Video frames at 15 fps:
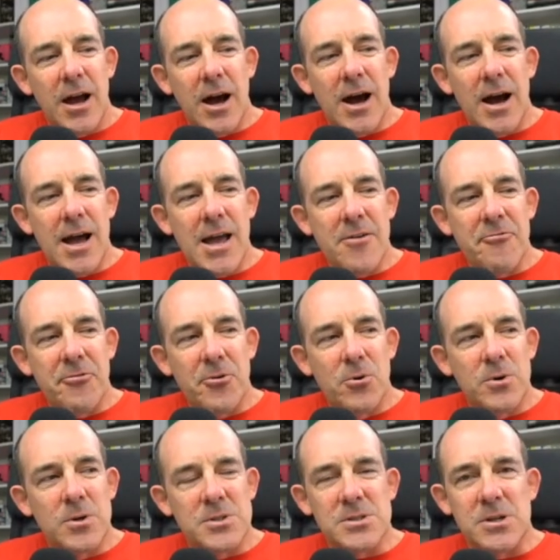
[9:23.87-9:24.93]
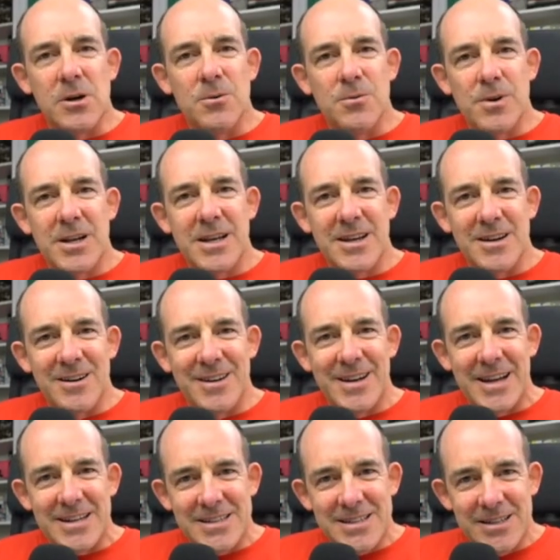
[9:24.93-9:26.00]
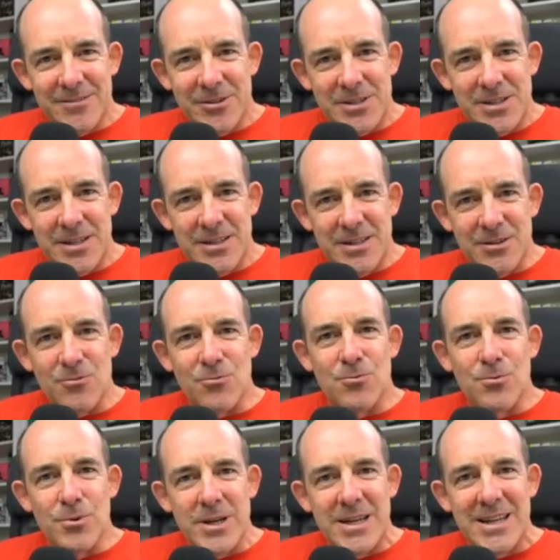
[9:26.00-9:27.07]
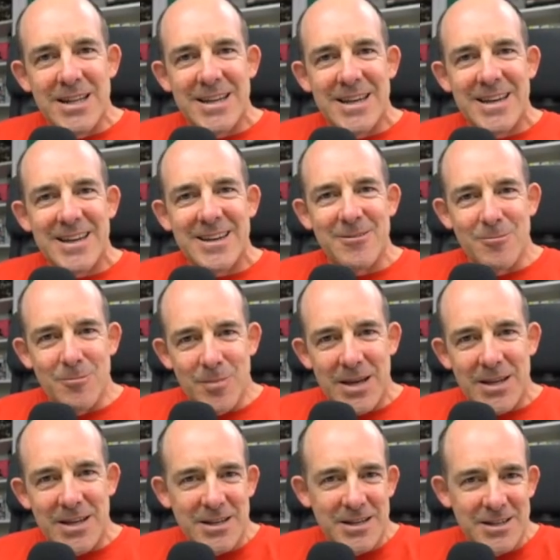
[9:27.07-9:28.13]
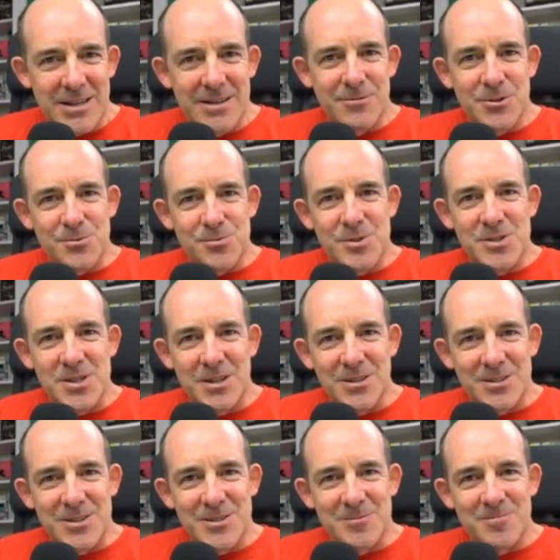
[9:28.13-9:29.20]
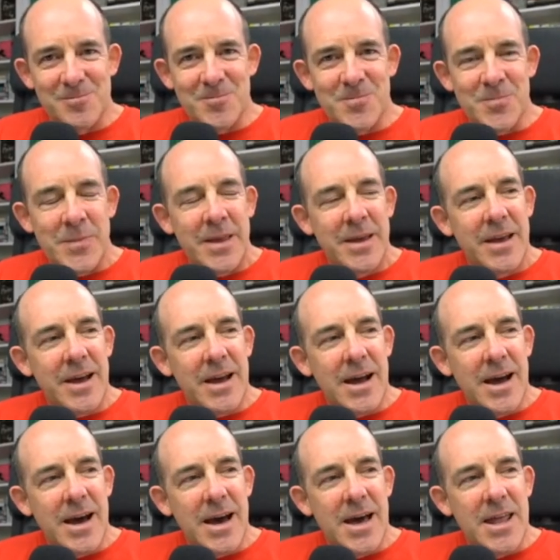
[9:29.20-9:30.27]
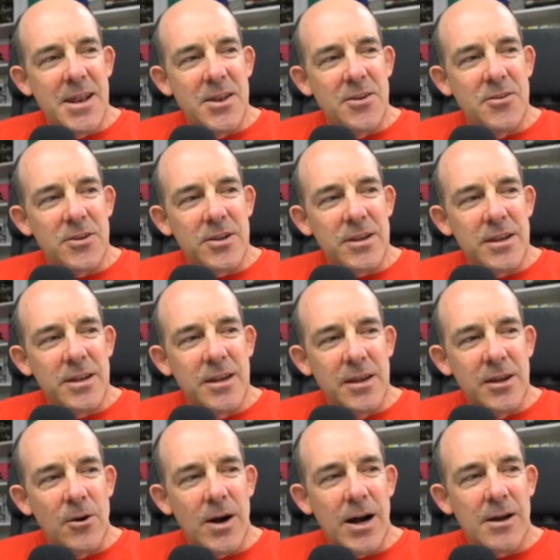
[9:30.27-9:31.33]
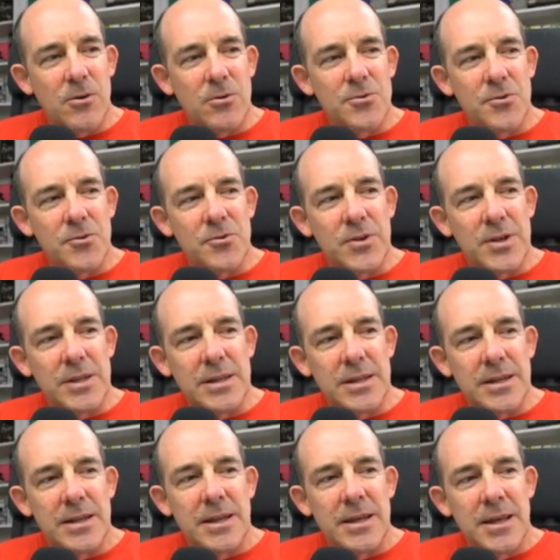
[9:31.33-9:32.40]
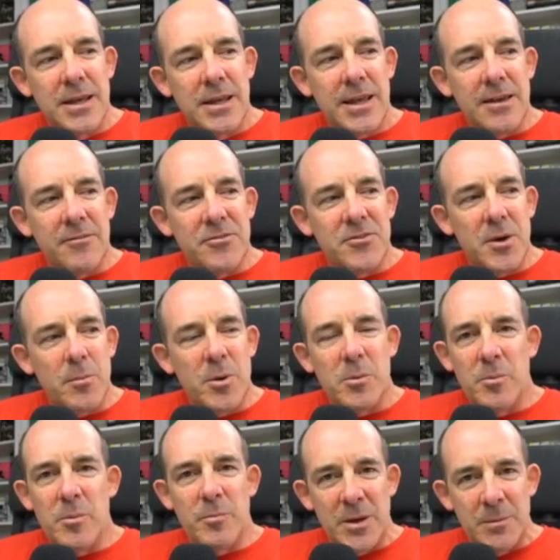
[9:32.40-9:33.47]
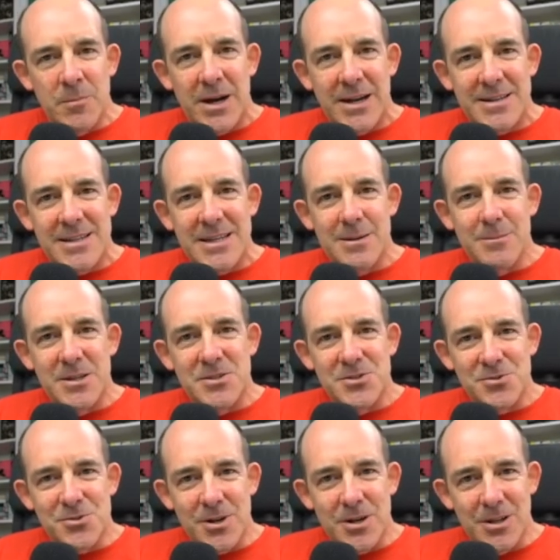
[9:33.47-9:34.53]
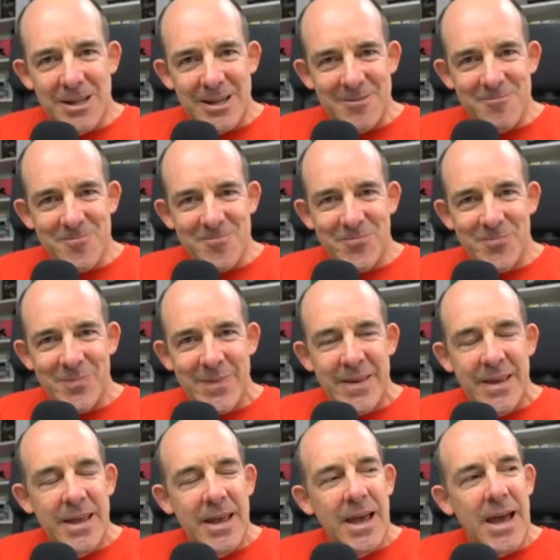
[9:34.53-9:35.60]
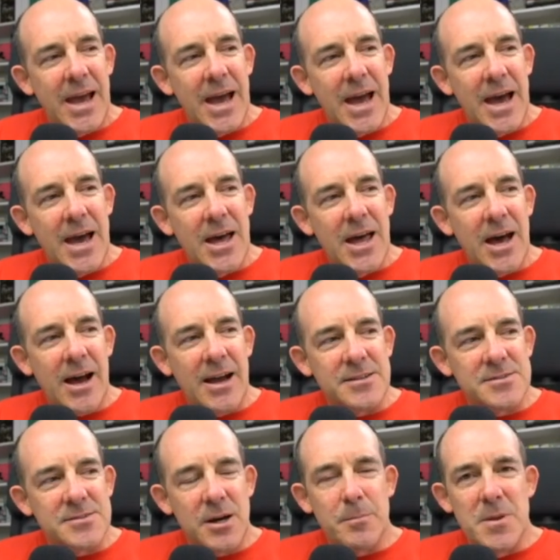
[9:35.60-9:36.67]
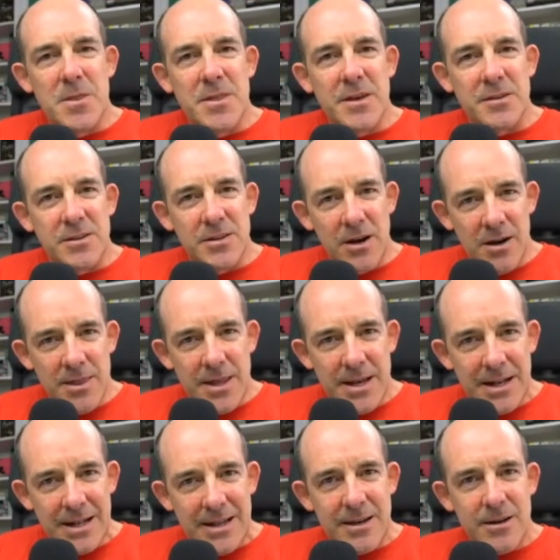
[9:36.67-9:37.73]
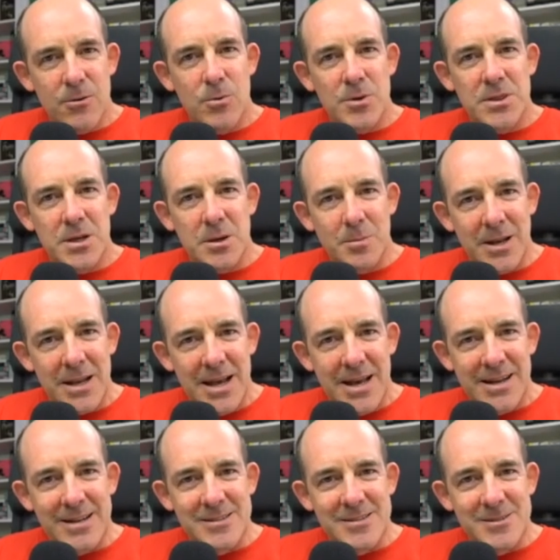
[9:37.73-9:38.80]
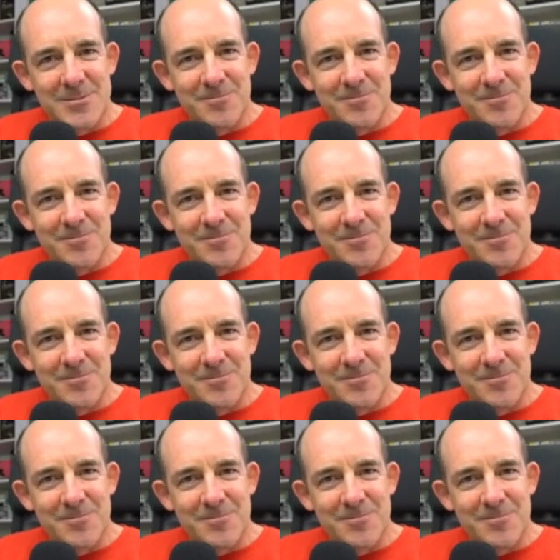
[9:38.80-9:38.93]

I focus only on activity that really delivers results. And you know, I also see that if someone in my team is struggling, uh, I stop and think, are they clear what their plan is?